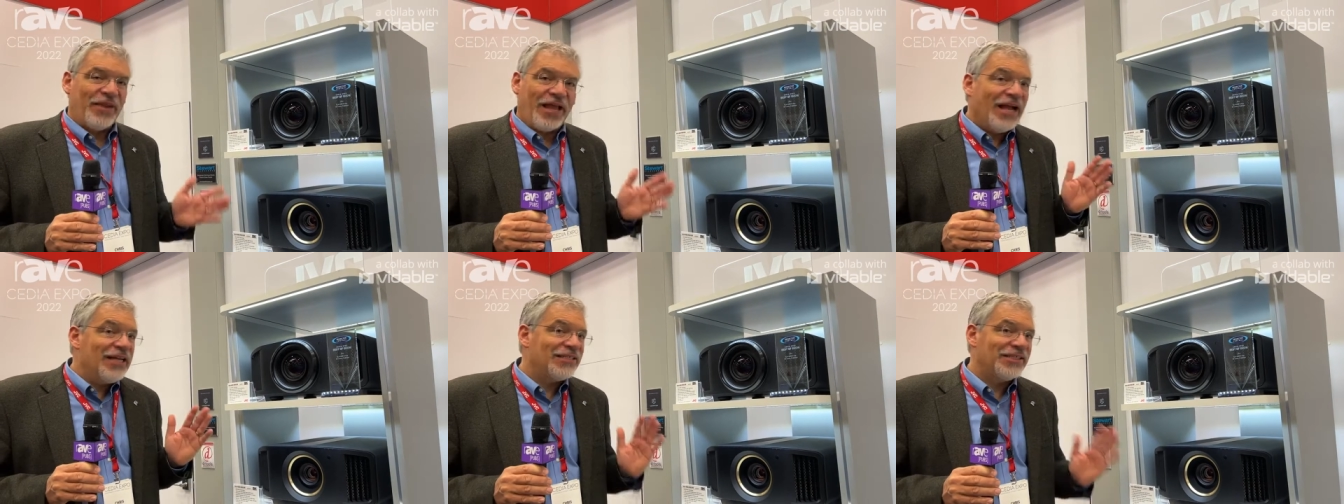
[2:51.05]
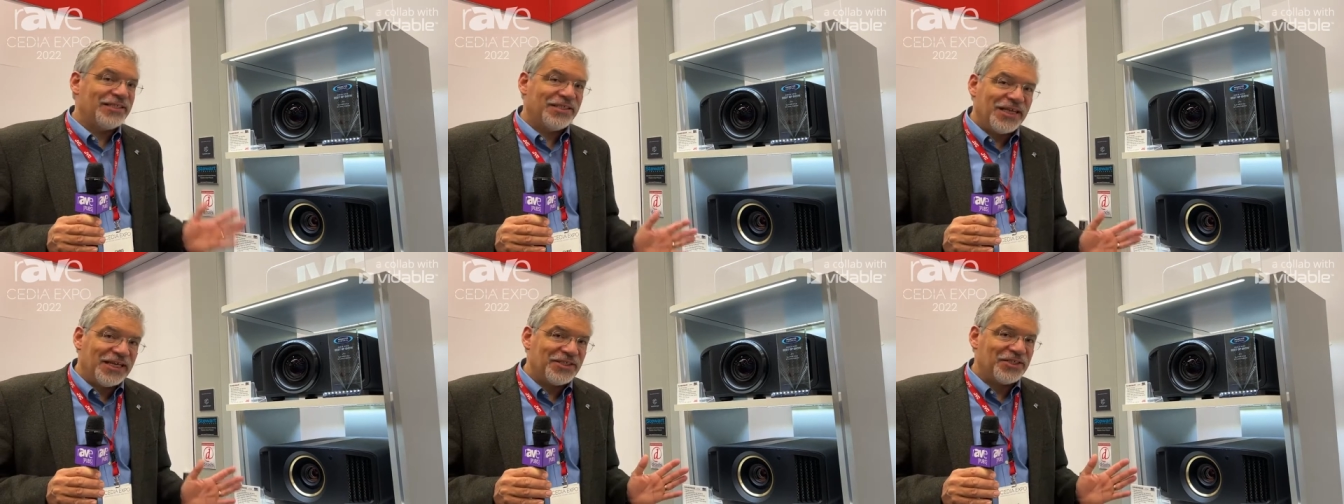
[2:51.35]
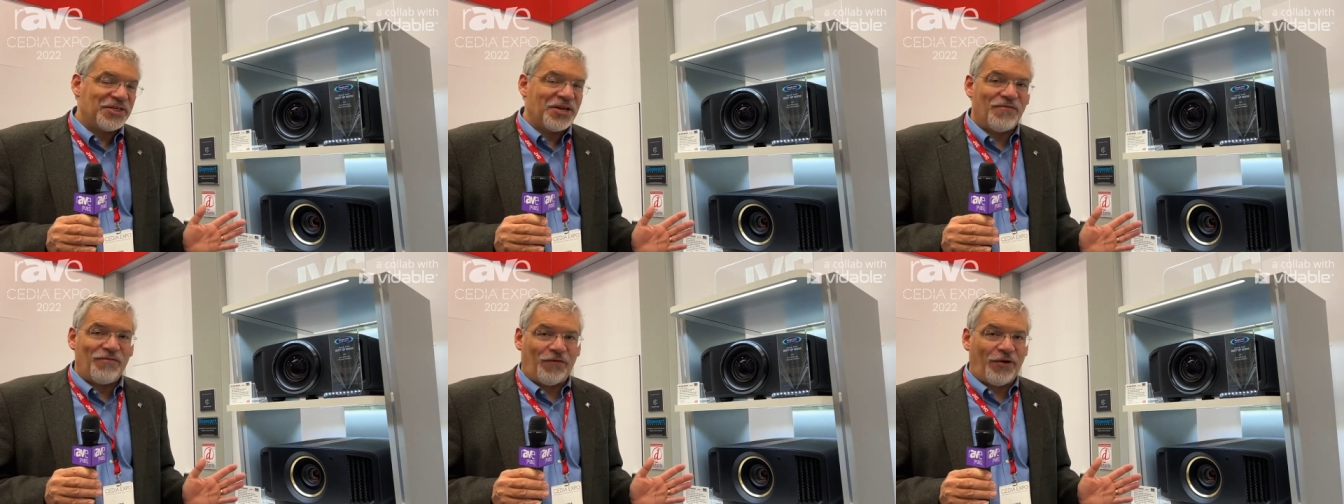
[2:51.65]
at
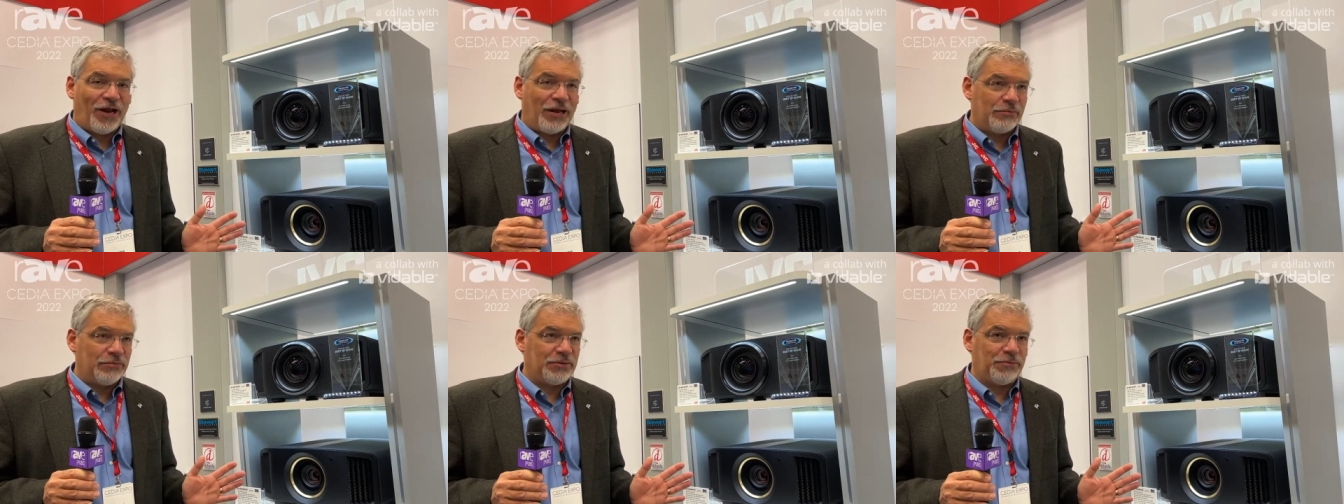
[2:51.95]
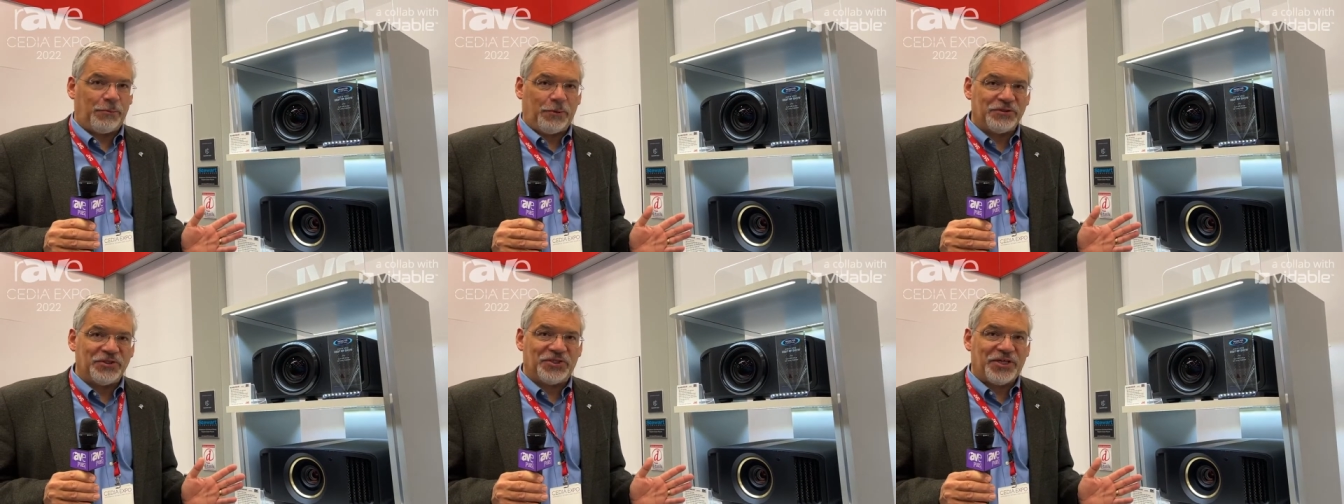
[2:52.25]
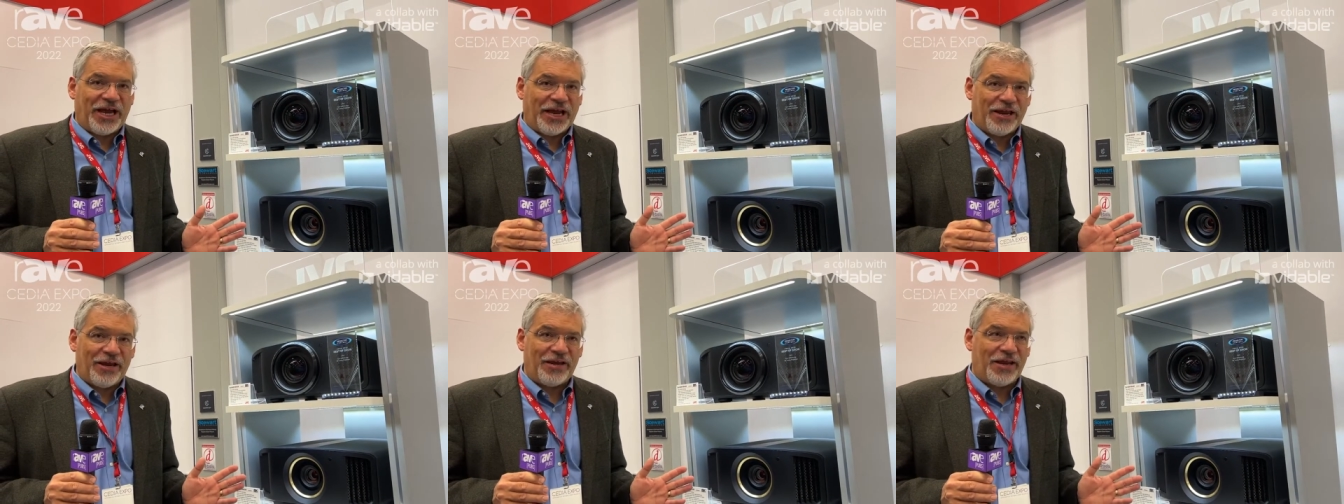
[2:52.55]
60 frames per
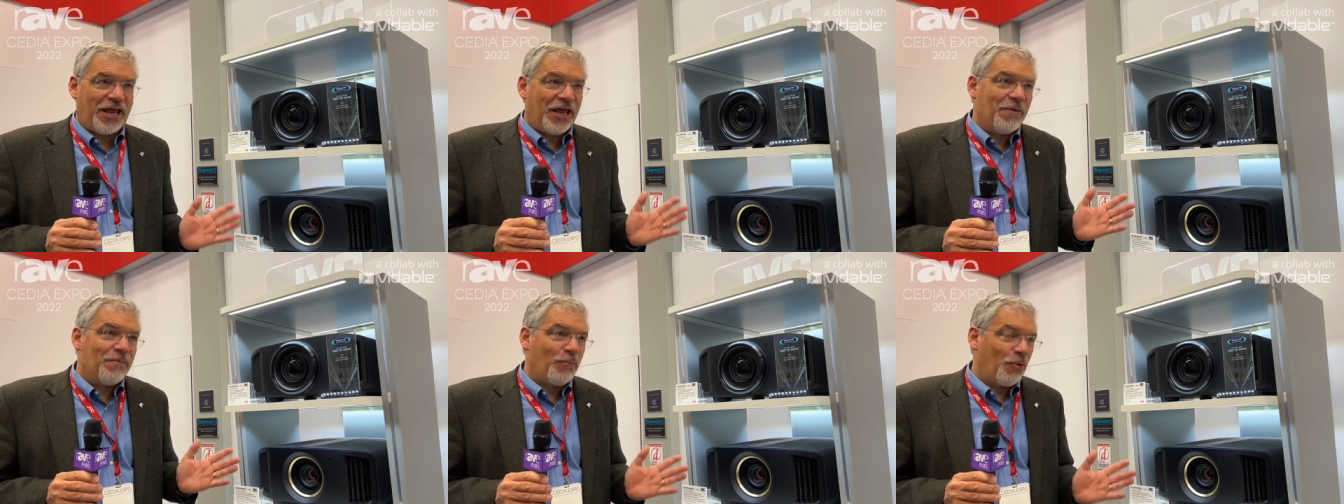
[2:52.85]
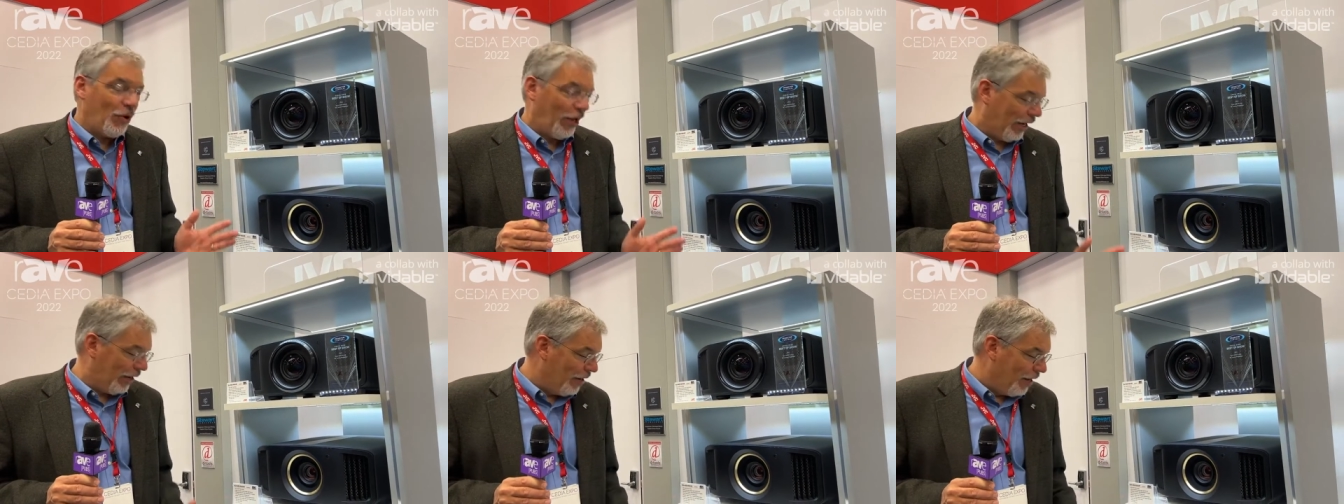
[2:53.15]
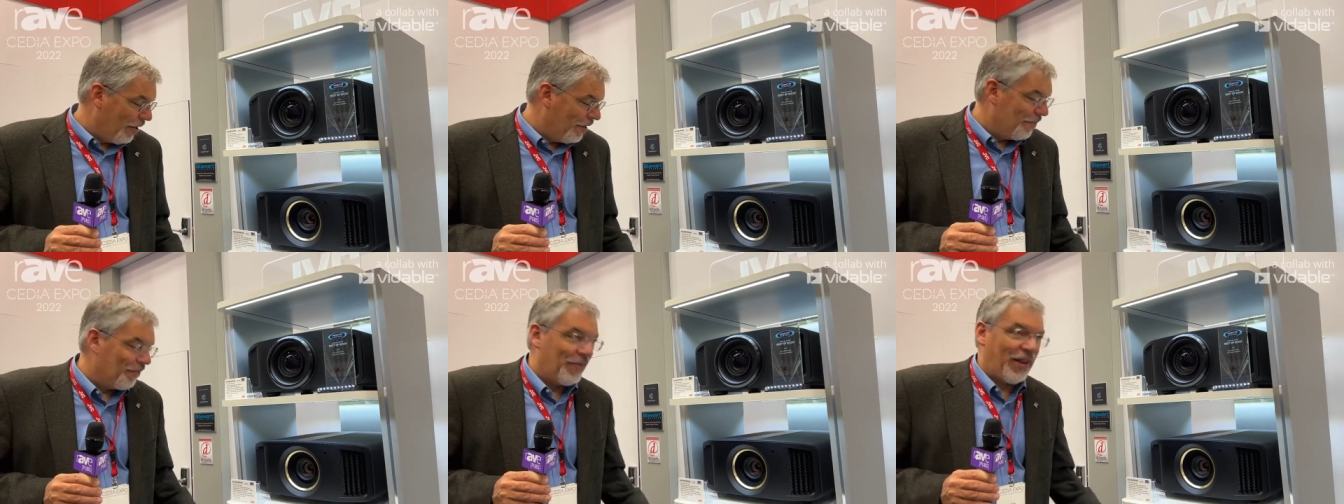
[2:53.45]
second input.
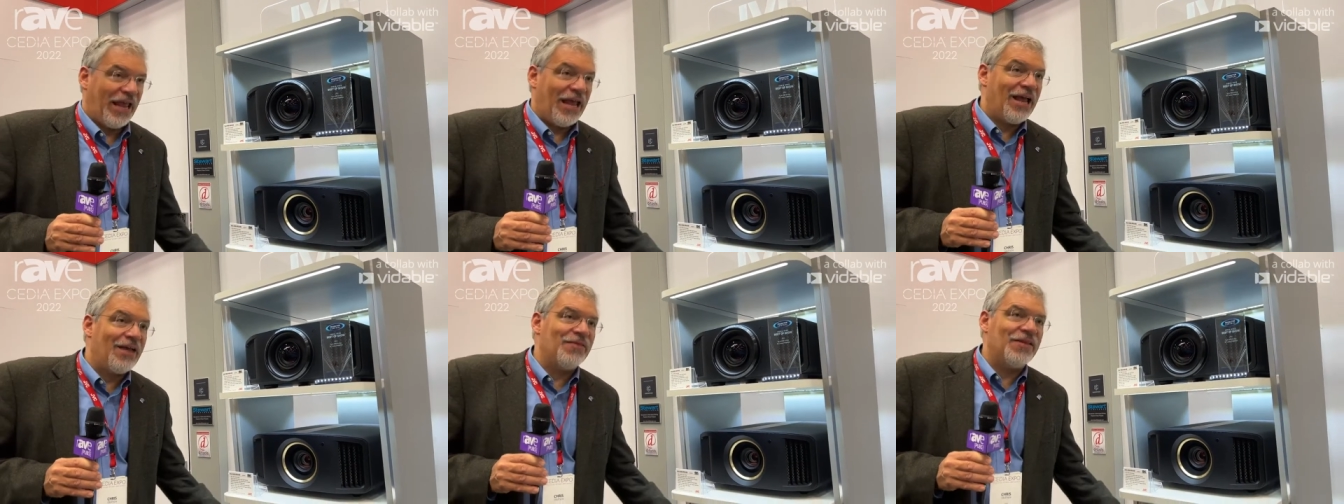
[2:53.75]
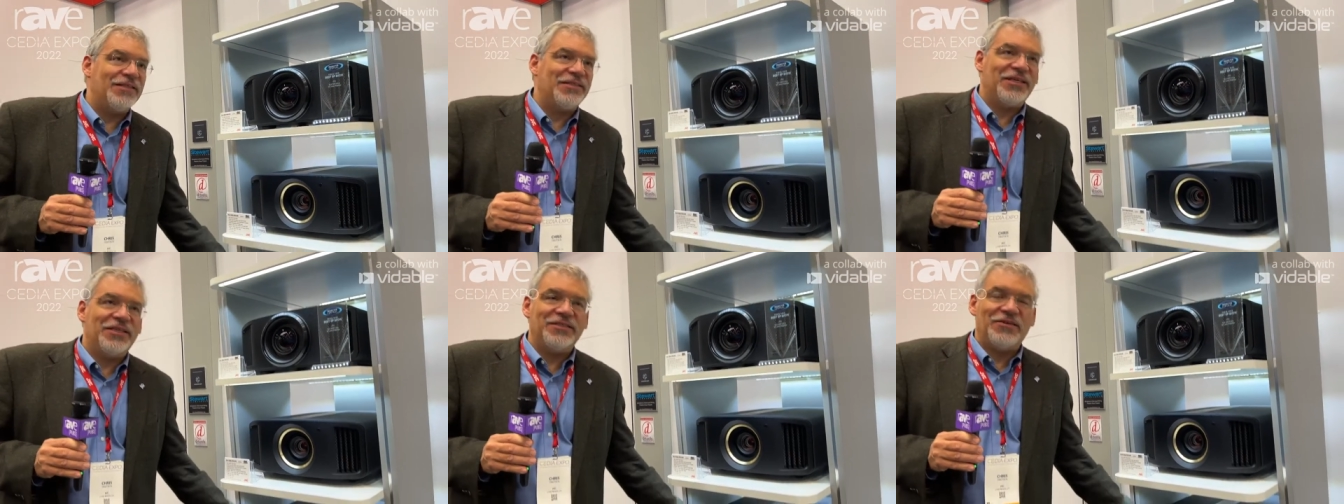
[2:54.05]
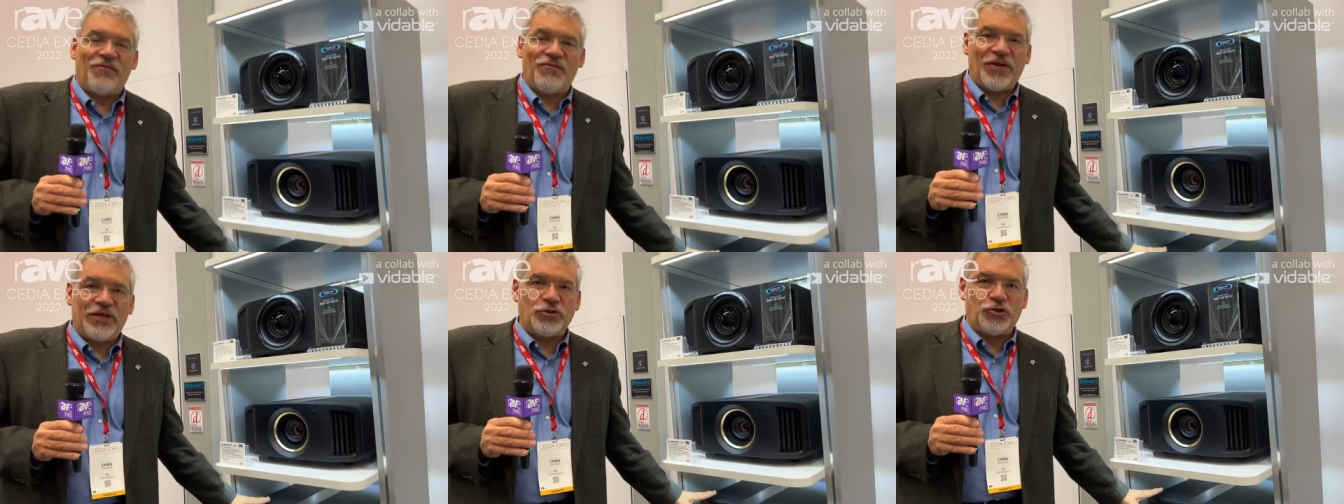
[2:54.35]
And this has
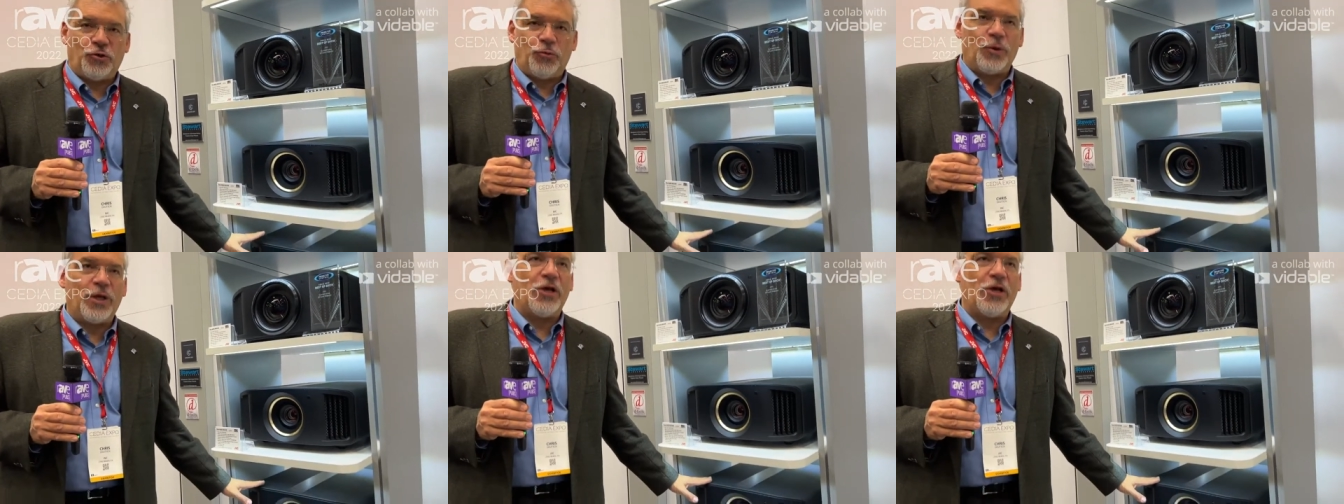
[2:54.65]
a feature we